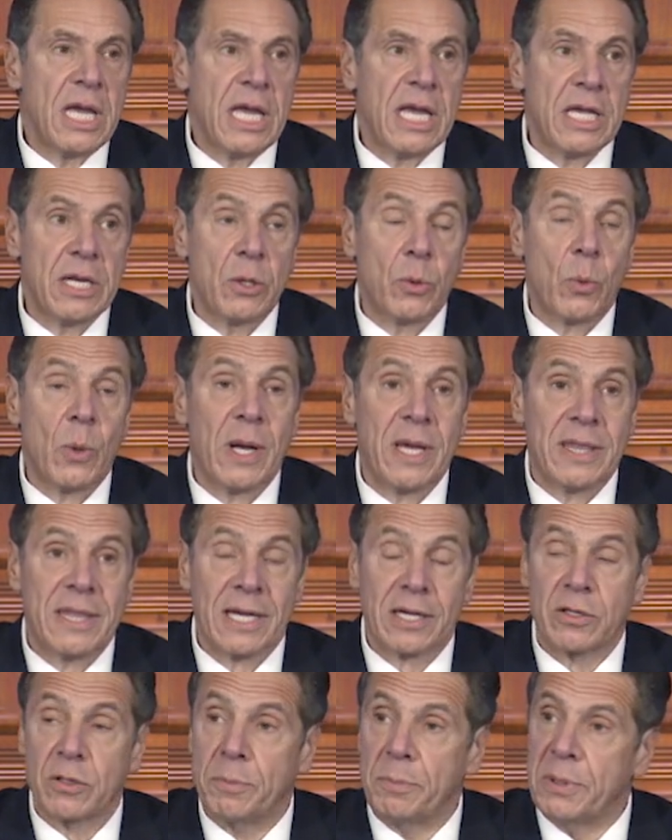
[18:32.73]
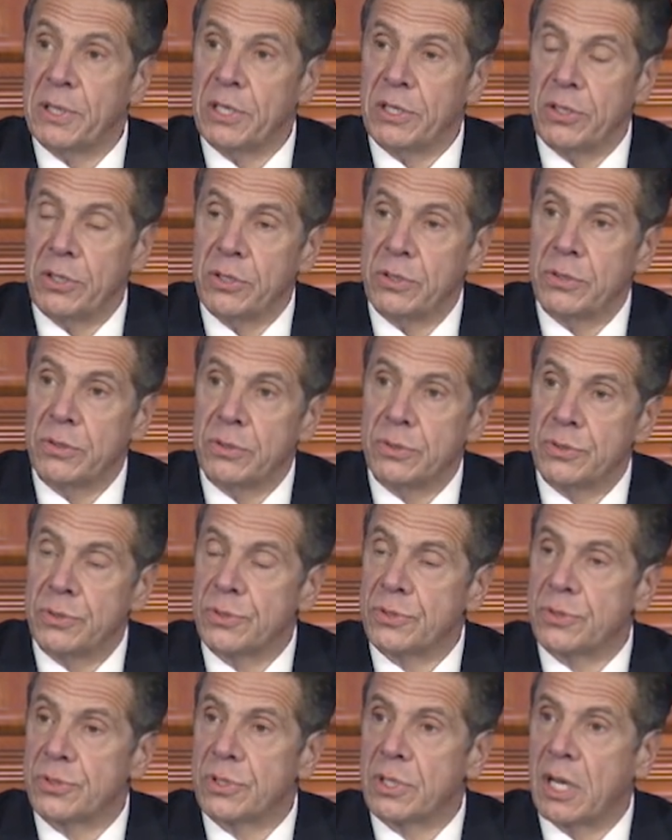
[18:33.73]
in a way that could be
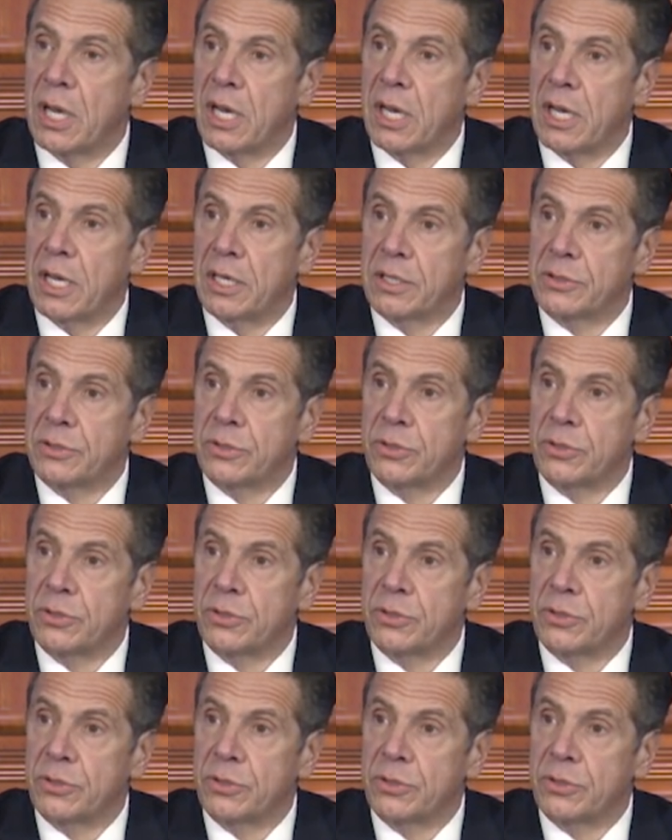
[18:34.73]
used uh,